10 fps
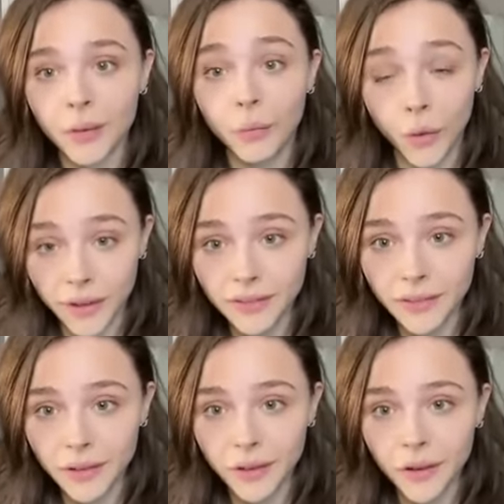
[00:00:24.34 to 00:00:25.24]

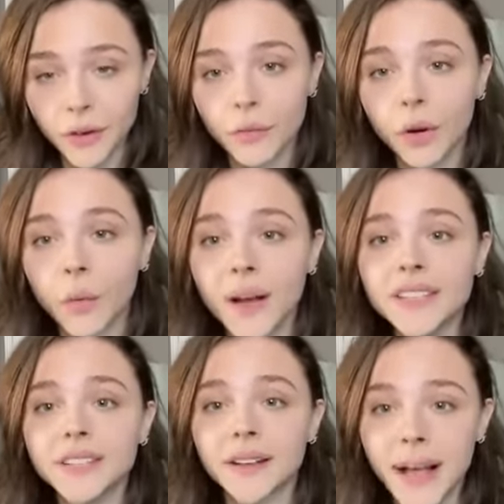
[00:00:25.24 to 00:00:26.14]
One,
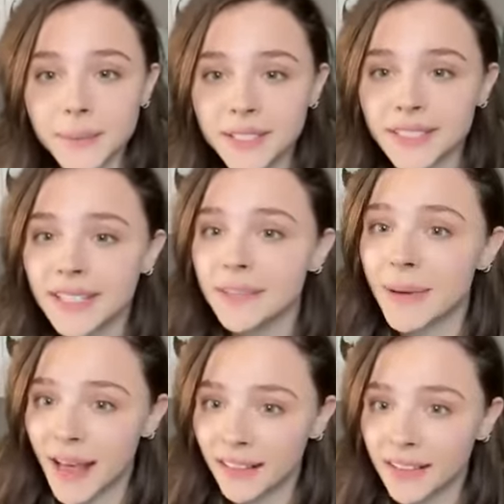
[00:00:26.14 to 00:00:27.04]
request your absentee
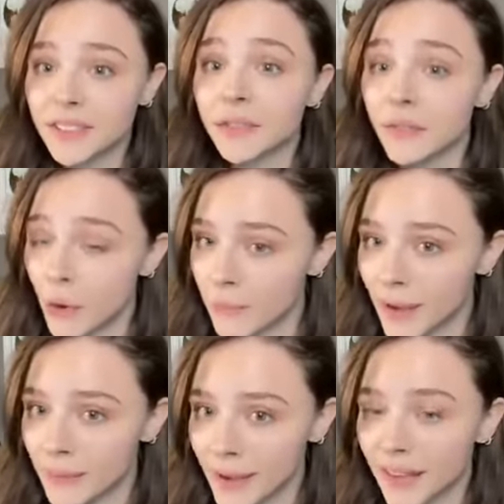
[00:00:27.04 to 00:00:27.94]
ballot to vote
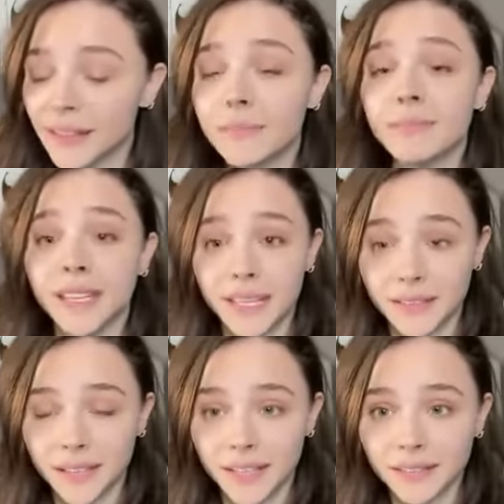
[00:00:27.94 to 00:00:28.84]
by mail
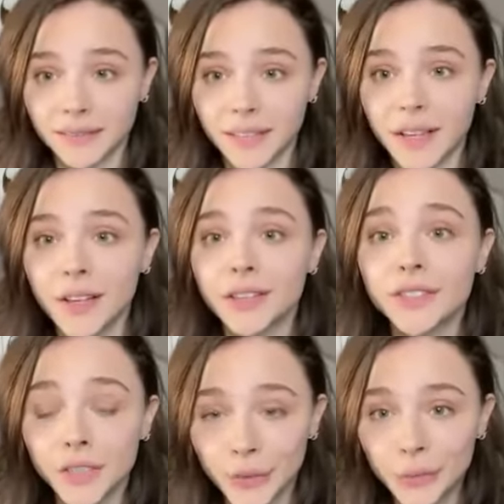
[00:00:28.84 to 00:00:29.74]
immediately.
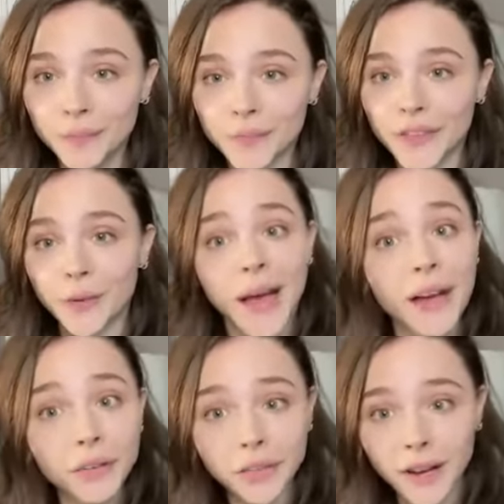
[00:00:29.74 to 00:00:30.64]
Two, if you
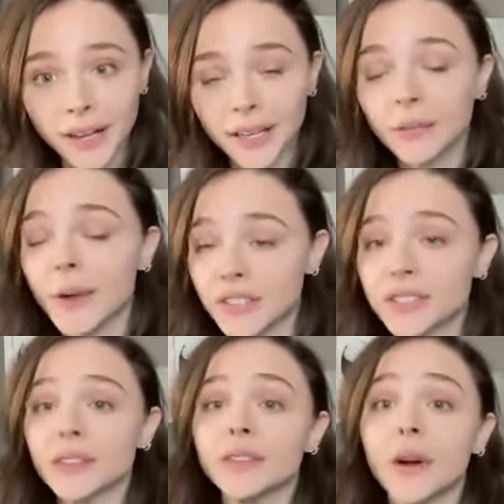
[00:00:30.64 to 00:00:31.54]
haven't already,
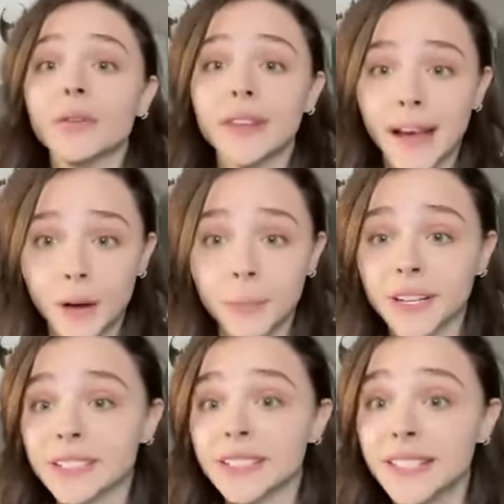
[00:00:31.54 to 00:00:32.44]
register to vote now
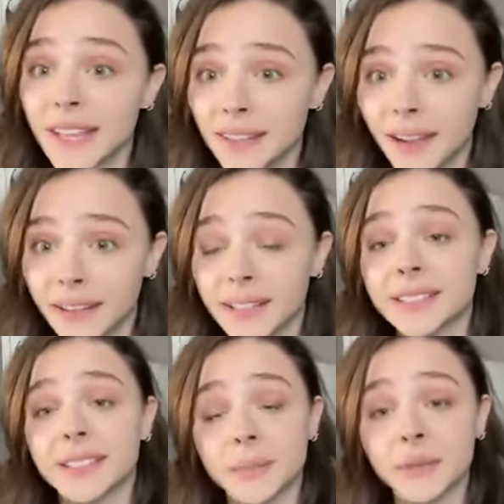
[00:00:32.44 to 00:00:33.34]
because the deadline
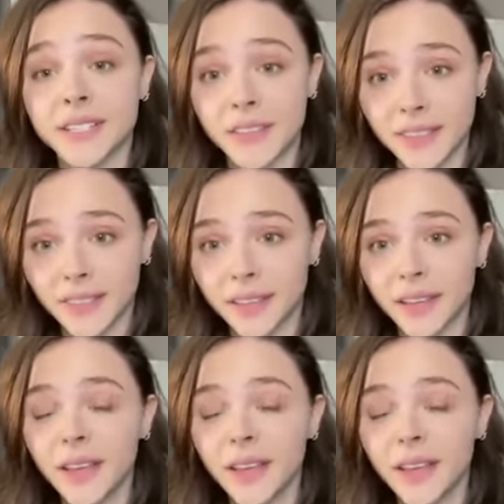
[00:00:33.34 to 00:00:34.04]
is December 7th.